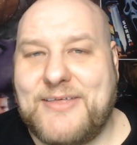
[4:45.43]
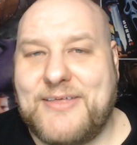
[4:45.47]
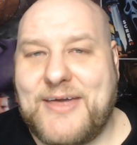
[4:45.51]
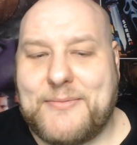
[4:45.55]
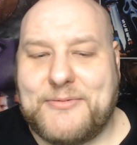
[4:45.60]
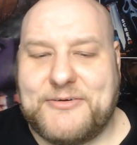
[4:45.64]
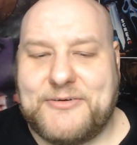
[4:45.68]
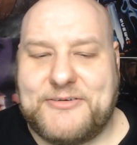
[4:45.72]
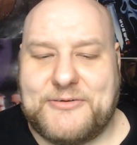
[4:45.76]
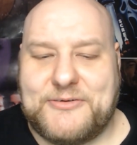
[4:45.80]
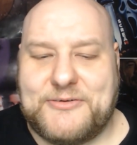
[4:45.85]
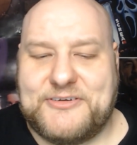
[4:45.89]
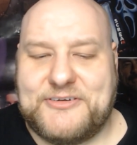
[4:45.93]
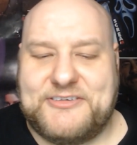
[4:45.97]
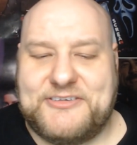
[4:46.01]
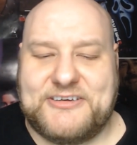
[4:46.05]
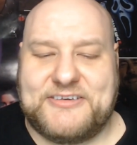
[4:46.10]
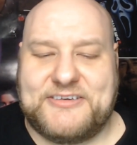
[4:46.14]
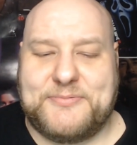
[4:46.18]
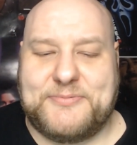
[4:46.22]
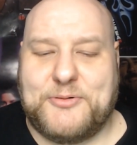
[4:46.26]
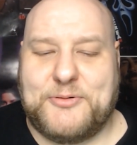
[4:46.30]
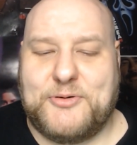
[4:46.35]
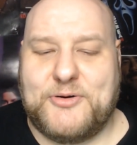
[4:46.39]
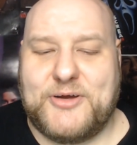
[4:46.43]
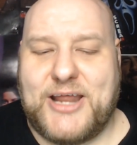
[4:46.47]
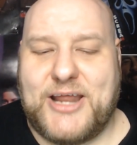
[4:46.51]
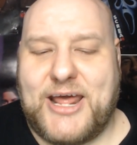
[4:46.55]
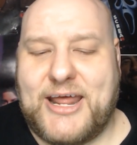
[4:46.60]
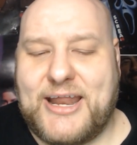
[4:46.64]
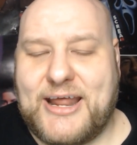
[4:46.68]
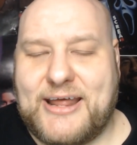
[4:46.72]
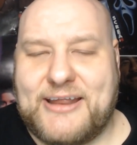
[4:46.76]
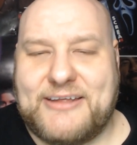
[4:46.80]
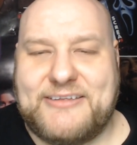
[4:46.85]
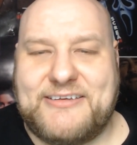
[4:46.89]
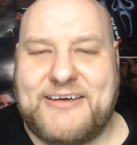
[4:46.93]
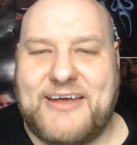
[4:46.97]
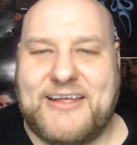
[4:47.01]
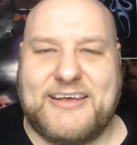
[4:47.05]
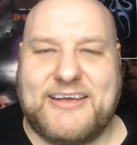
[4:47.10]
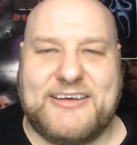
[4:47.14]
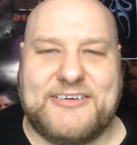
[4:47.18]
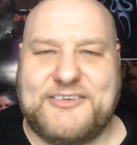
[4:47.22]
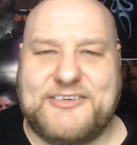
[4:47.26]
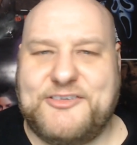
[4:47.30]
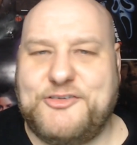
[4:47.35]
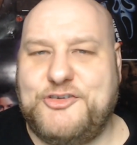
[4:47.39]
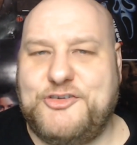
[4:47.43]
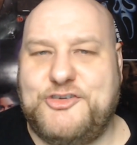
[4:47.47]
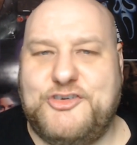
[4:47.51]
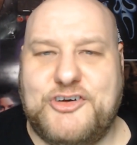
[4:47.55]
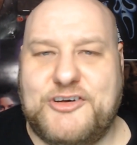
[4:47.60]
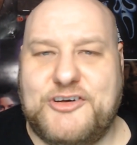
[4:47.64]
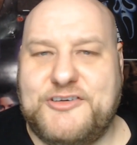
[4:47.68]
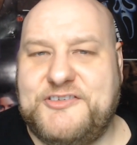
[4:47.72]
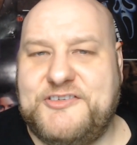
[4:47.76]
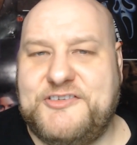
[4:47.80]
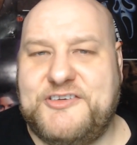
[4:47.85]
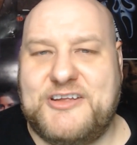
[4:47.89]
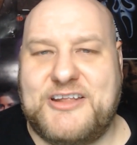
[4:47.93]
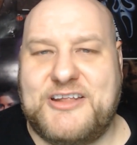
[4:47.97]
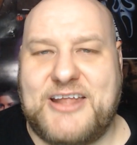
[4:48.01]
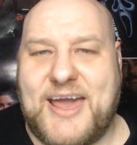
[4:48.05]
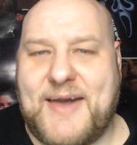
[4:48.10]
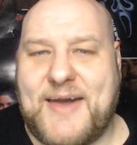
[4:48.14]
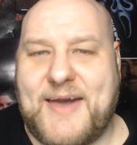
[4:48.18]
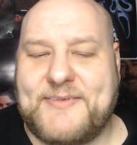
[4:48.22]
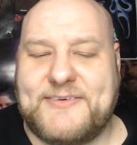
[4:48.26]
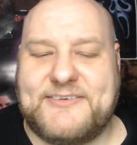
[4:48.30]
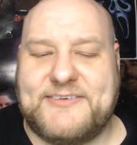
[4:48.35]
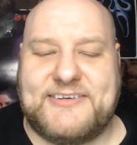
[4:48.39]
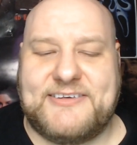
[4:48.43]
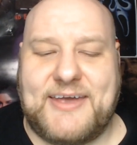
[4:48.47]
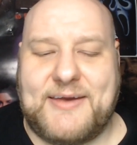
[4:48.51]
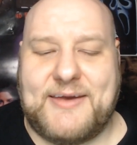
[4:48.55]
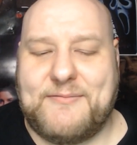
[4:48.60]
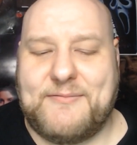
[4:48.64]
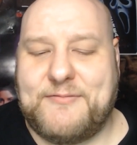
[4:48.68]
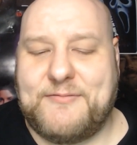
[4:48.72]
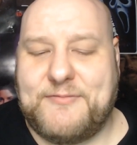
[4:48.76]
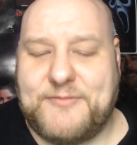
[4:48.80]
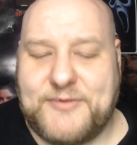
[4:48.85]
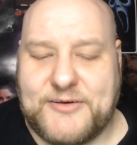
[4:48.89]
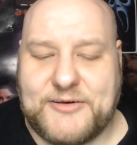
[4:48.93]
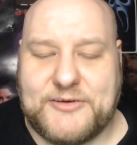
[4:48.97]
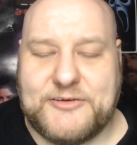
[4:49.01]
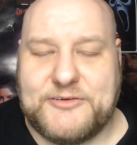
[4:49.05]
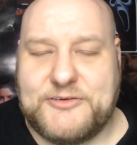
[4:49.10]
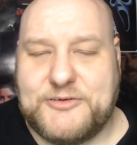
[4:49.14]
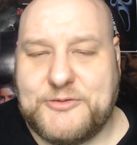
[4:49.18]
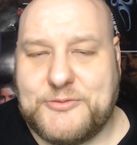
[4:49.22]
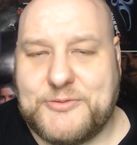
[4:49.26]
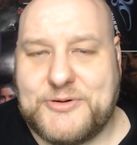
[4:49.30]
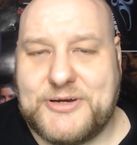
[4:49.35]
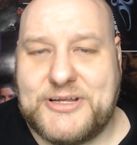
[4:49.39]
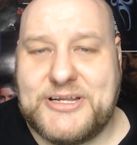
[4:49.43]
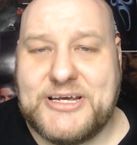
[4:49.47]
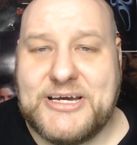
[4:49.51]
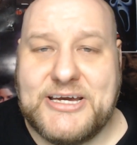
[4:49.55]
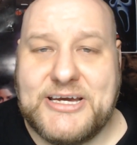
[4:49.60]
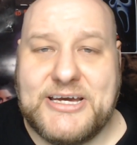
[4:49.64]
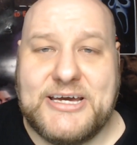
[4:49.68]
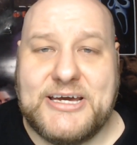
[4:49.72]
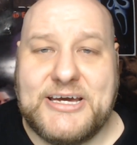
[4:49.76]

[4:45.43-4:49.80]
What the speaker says: the episode a 6.8 out of 10 because it just didn't have the same feel to it.